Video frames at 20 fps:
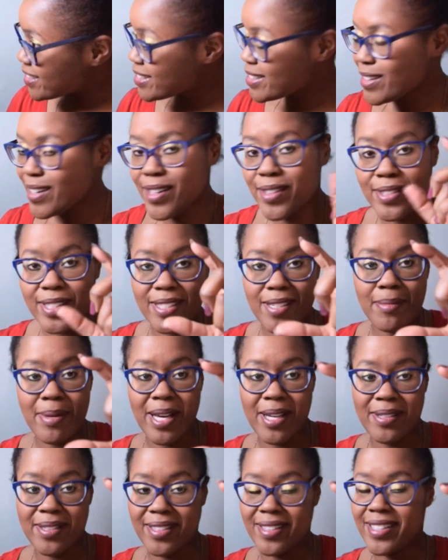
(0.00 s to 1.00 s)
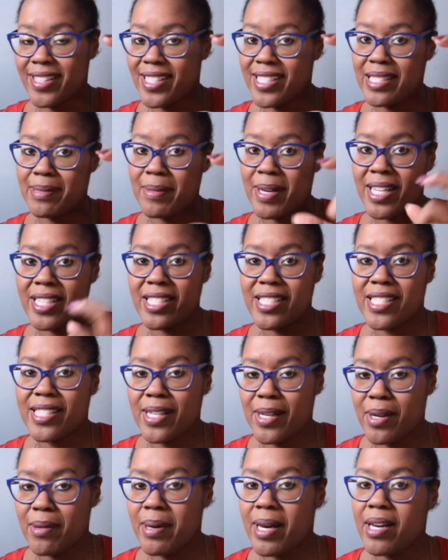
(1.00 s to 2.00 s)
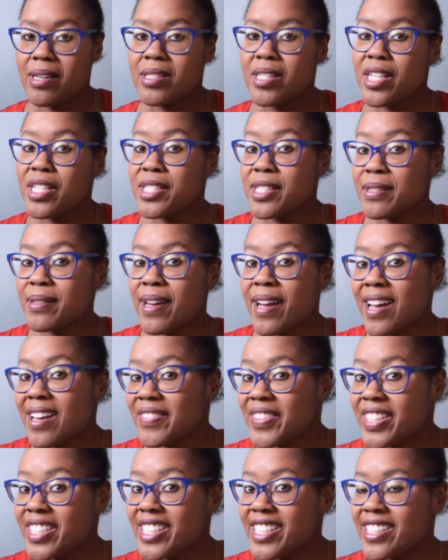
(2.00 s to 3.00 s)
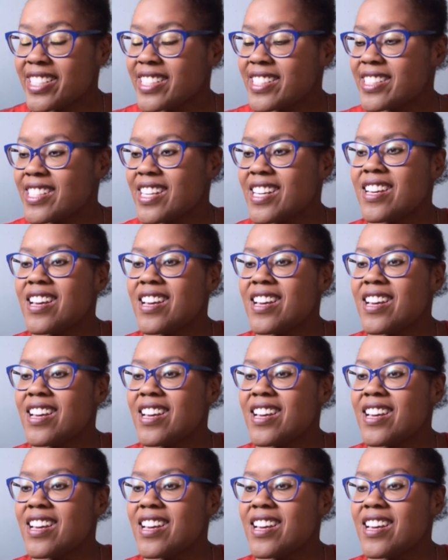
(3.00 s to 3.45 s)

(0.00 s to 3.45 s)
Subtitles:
has grown about this much, so about 2.5 inches,